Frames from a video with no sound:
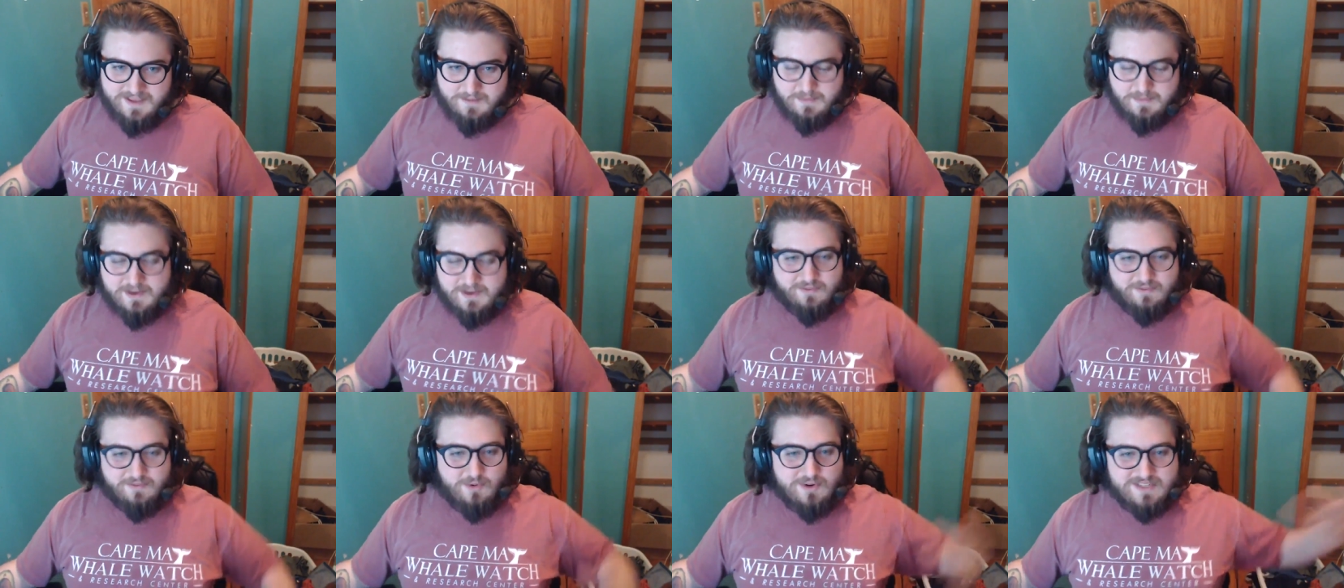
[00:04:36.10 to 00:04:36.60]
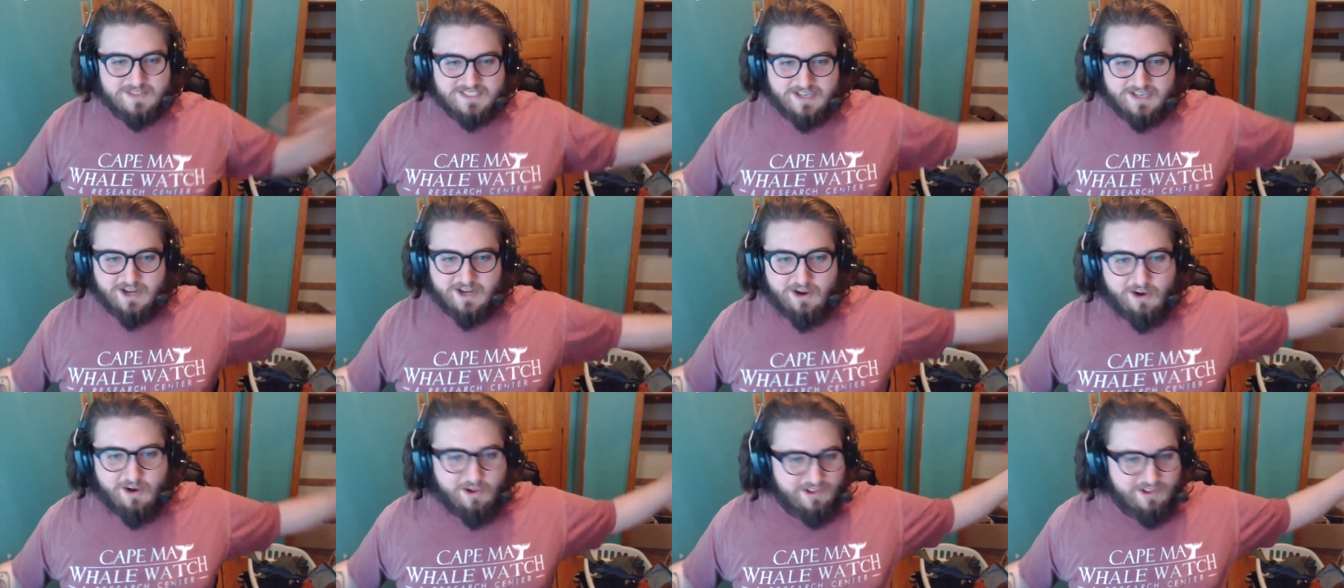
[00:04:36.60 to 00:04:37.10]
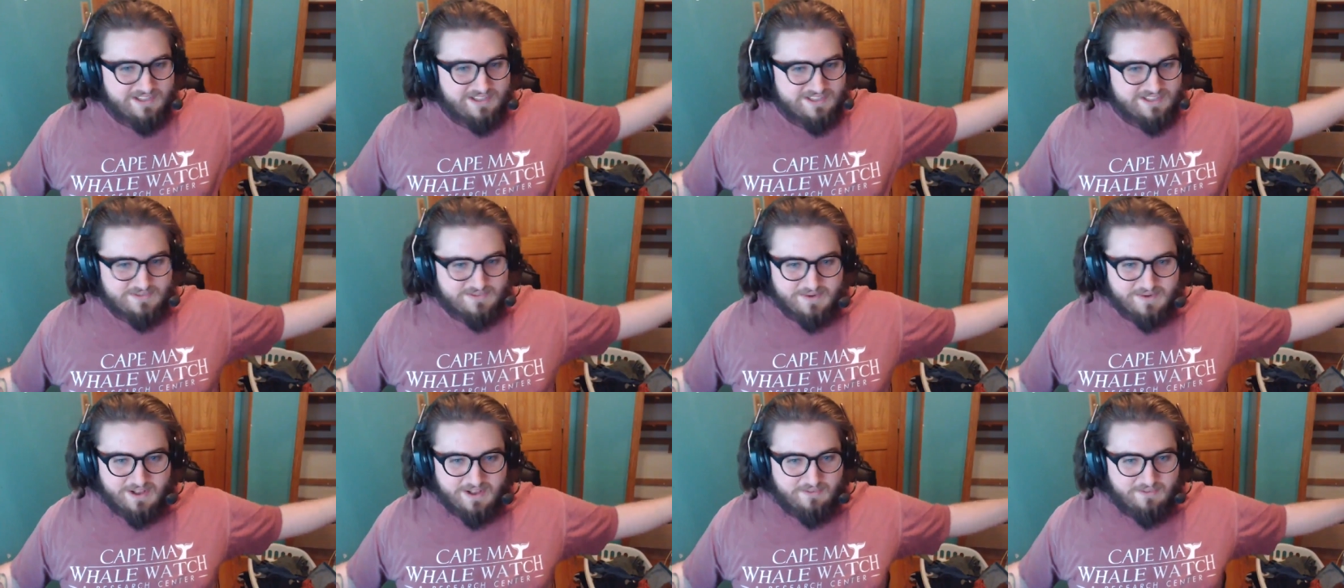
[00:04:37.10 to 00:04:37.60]
But of course, that all is
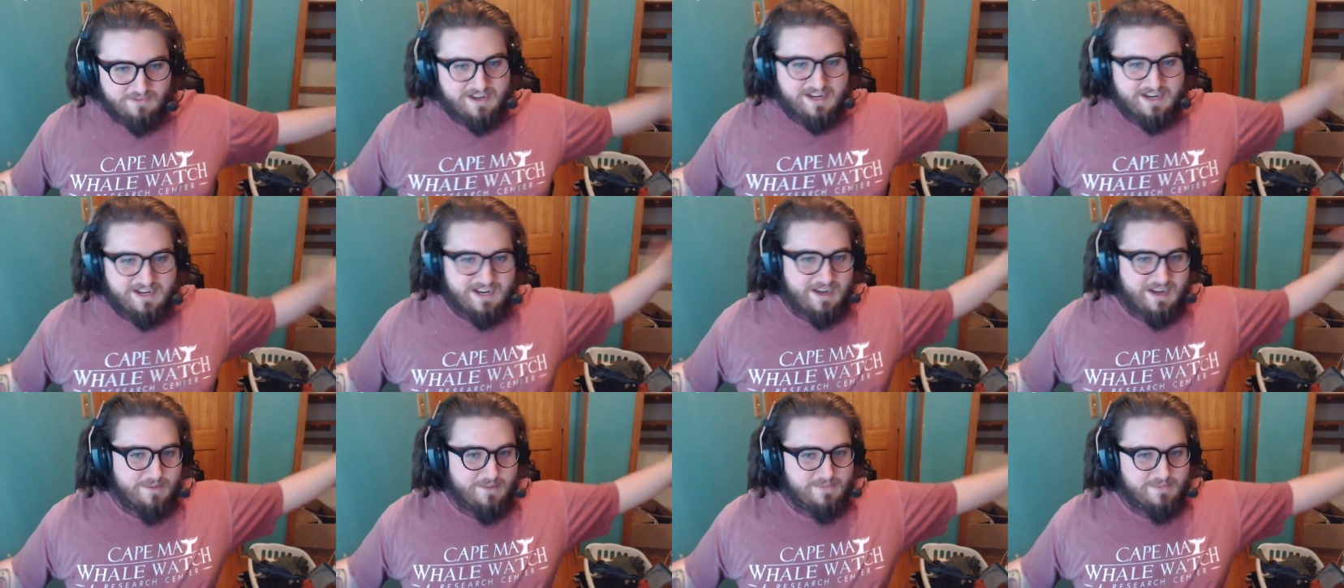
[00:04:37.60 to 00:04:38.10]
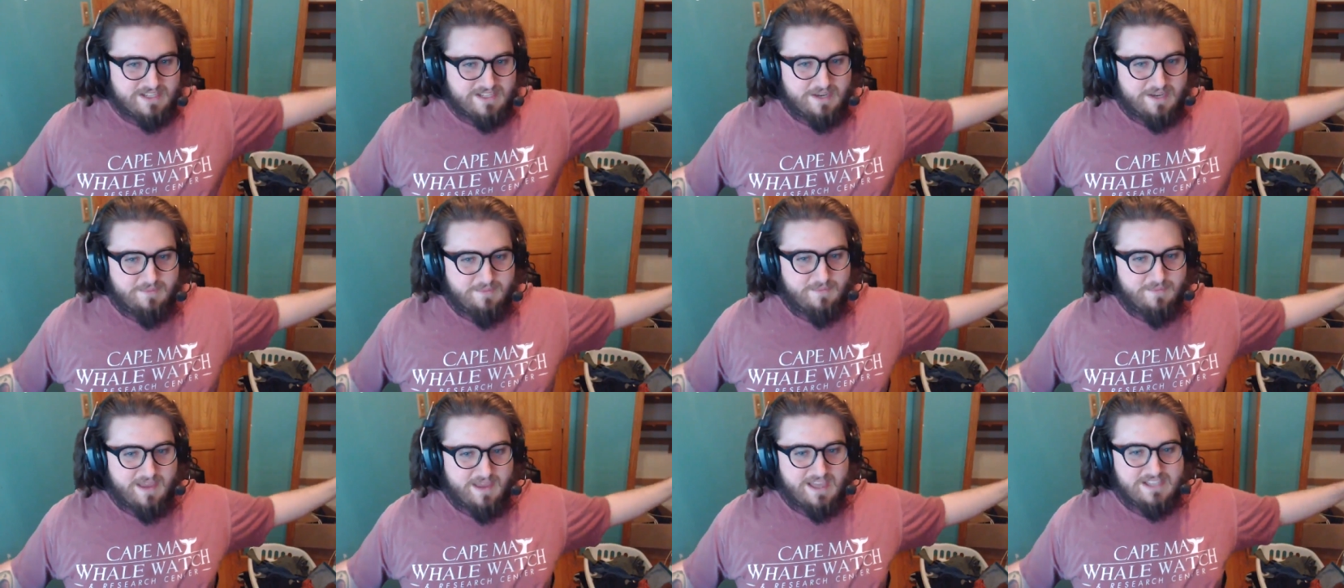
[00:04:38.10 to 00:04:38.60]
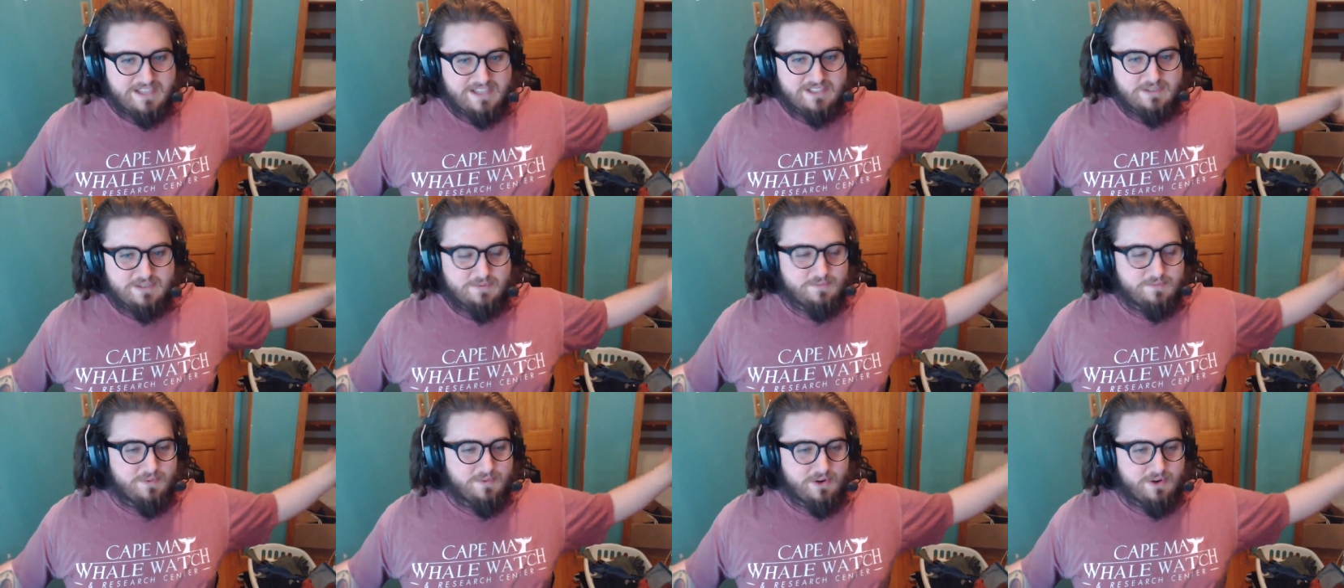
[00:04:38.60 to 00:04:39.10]
relevant and comes up as
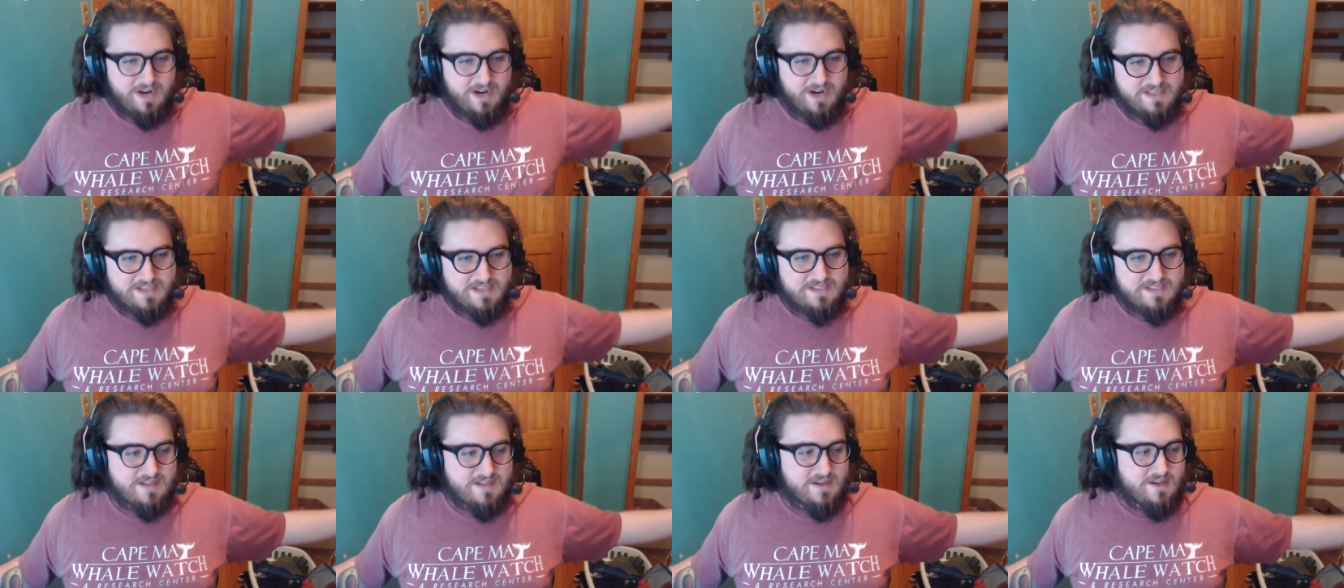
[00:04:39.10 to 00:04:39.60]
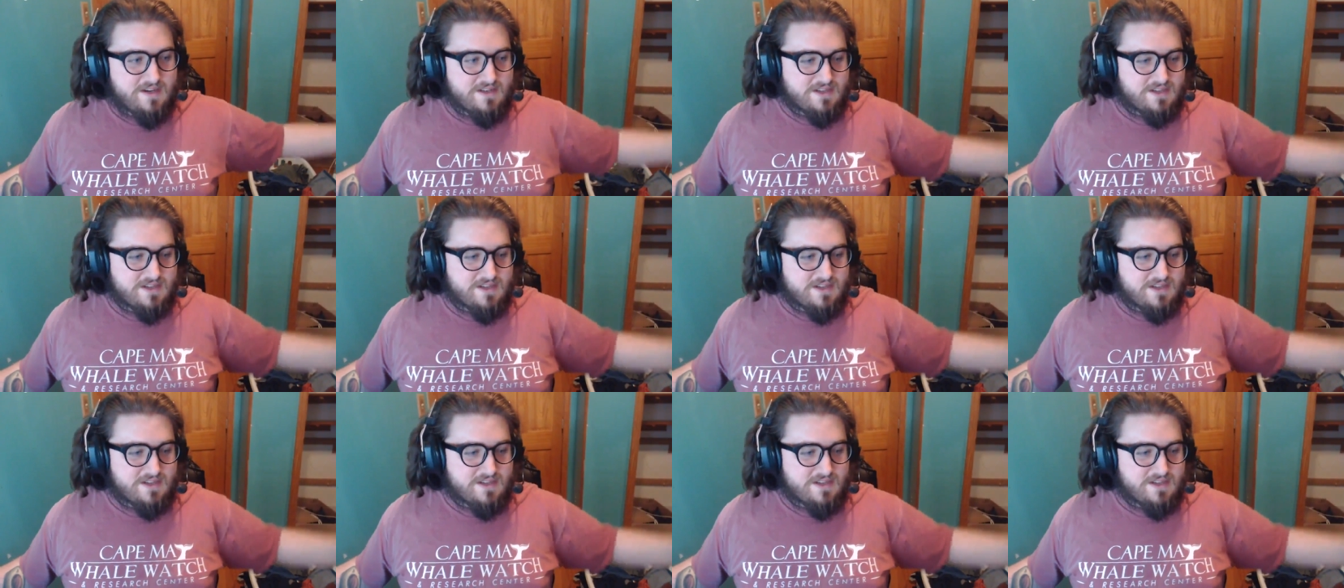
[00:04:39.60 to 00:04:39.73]
you progress.